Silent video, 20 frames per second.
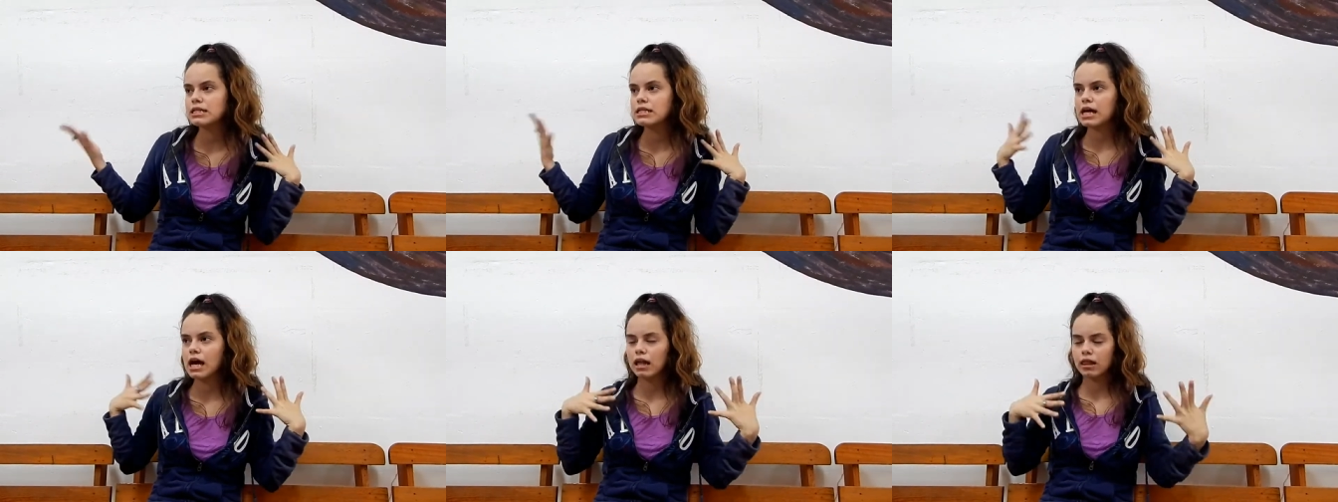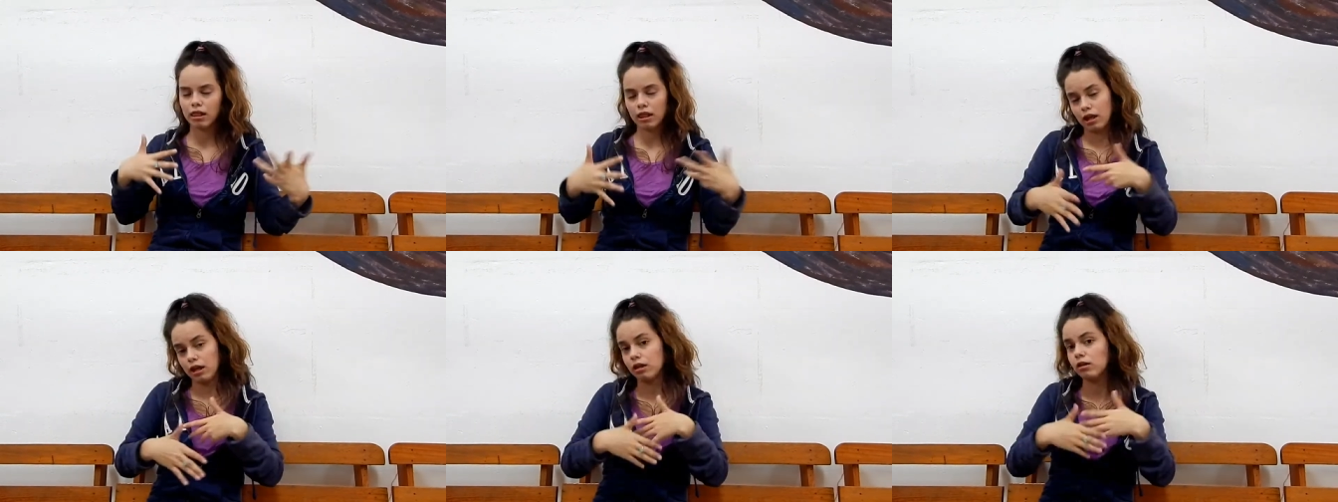a
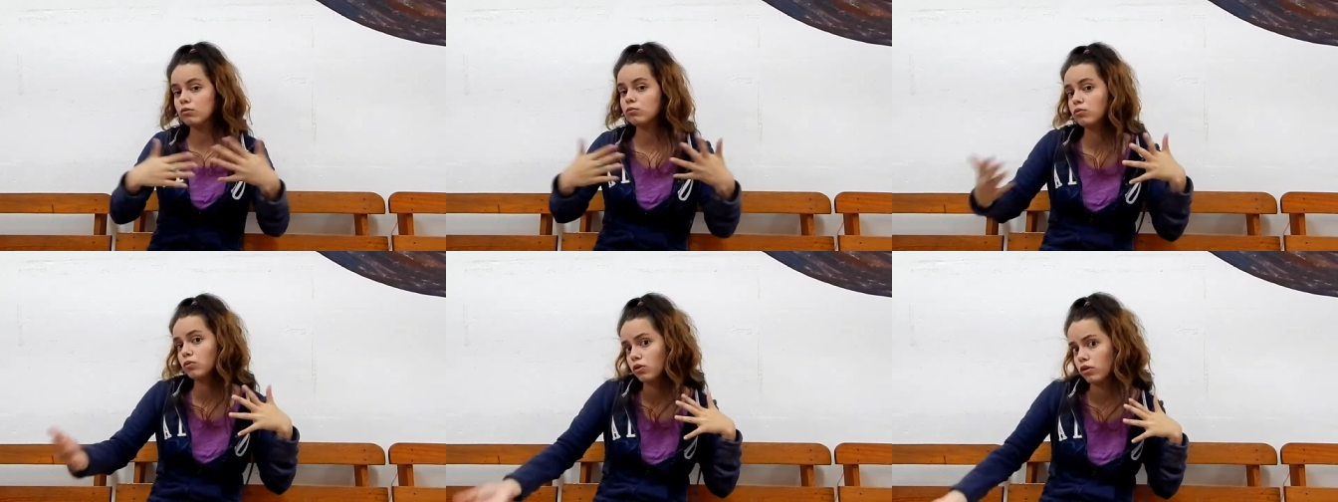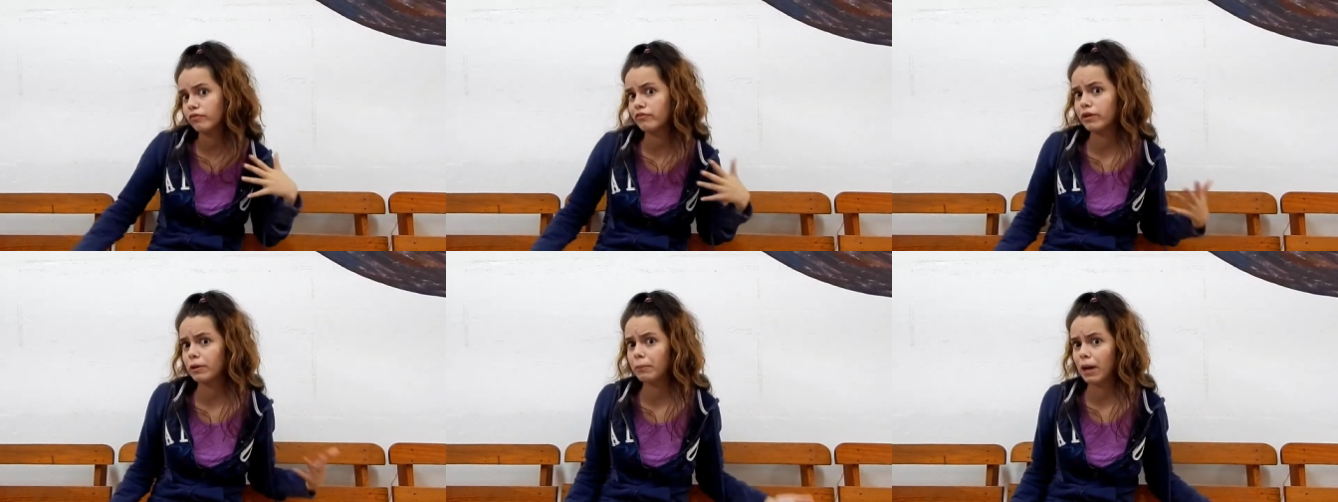little more
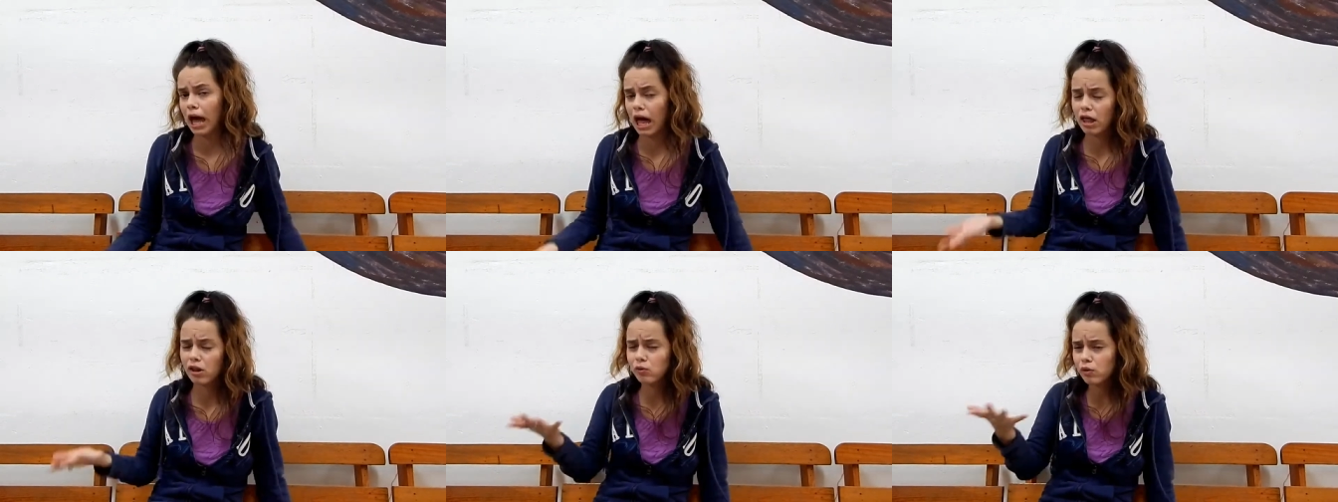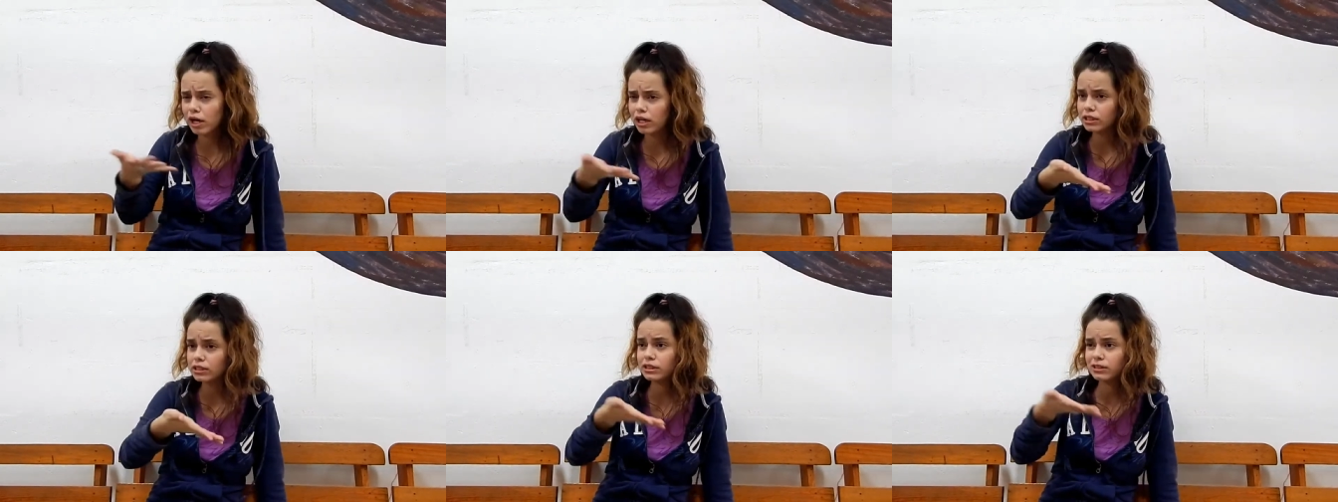from
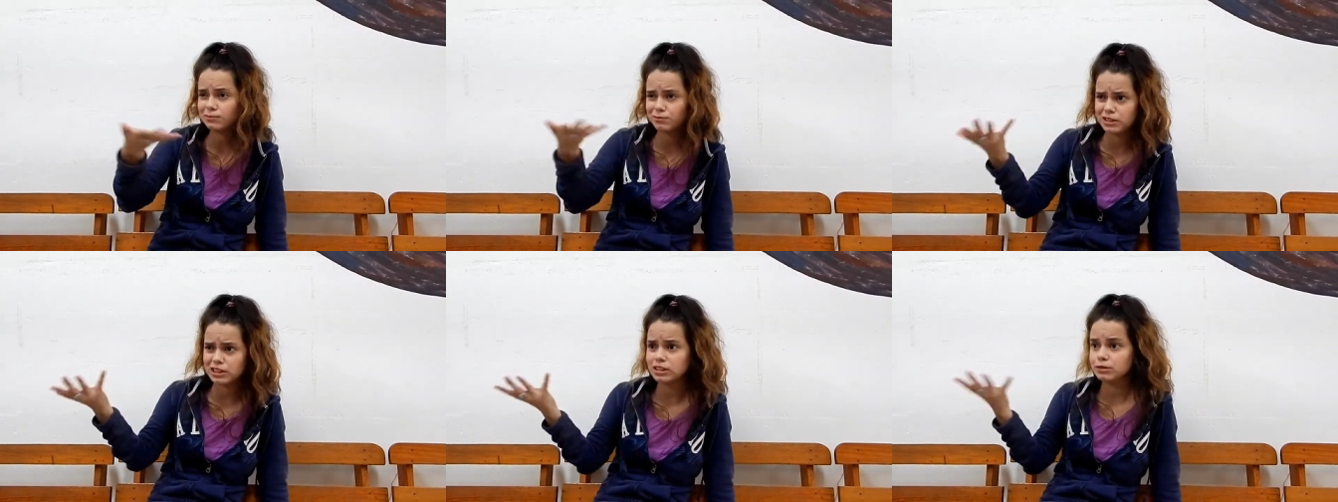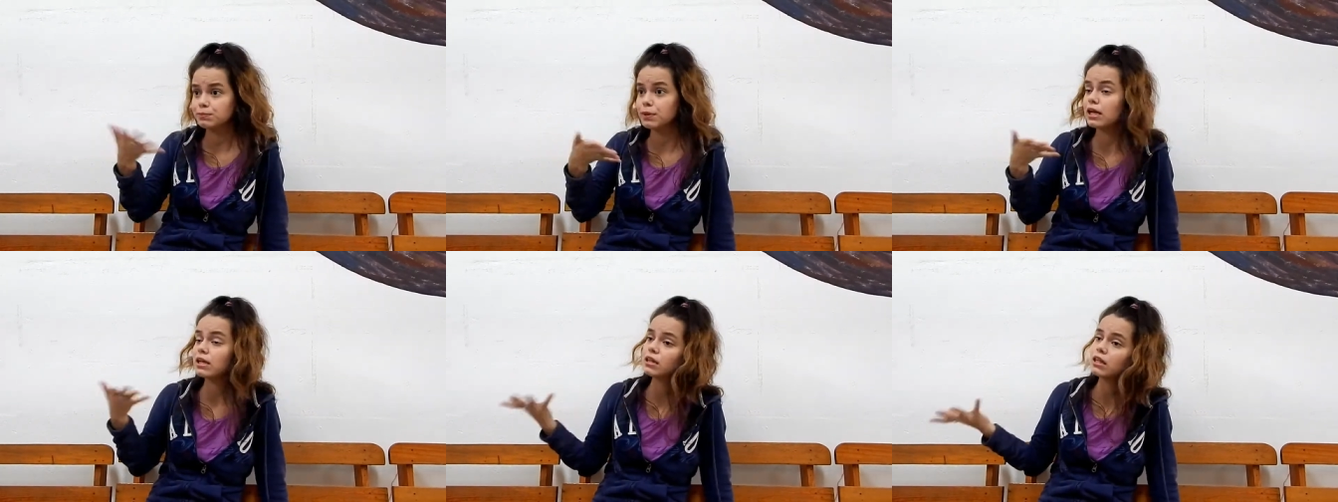Edward's
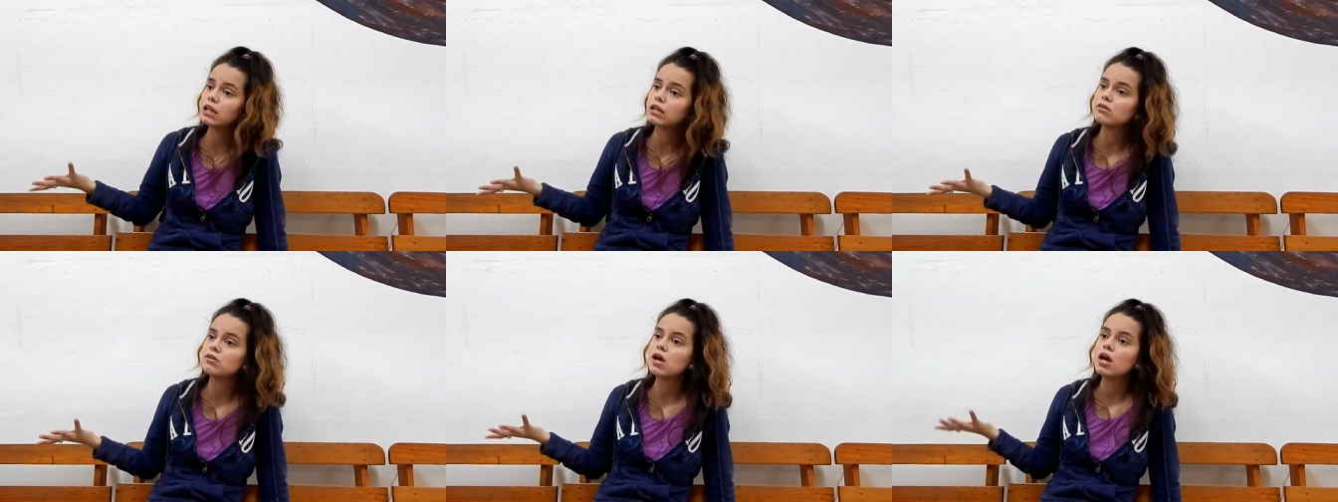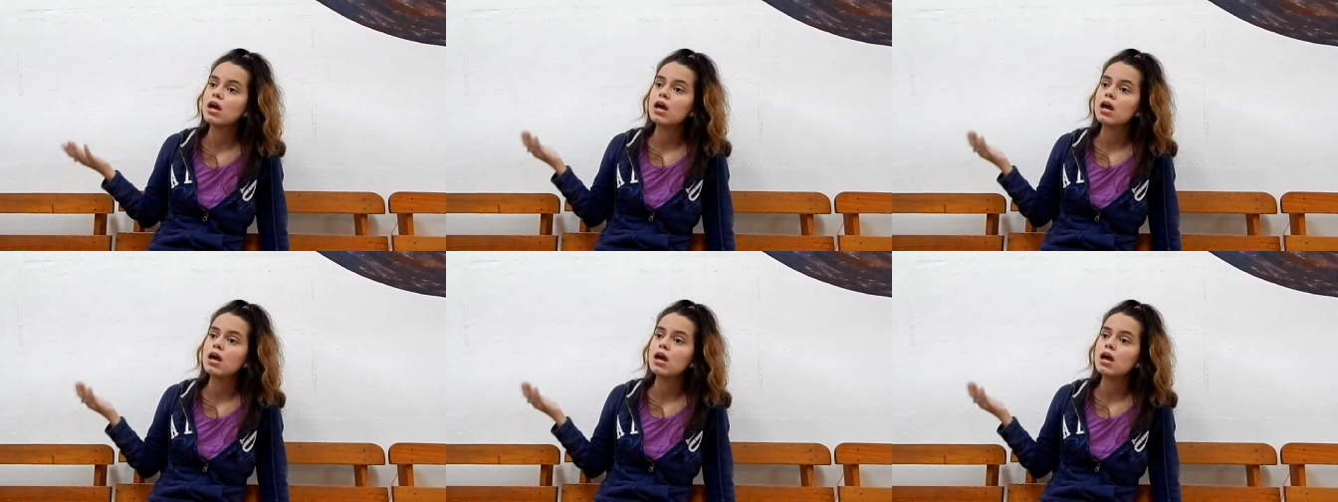perspective.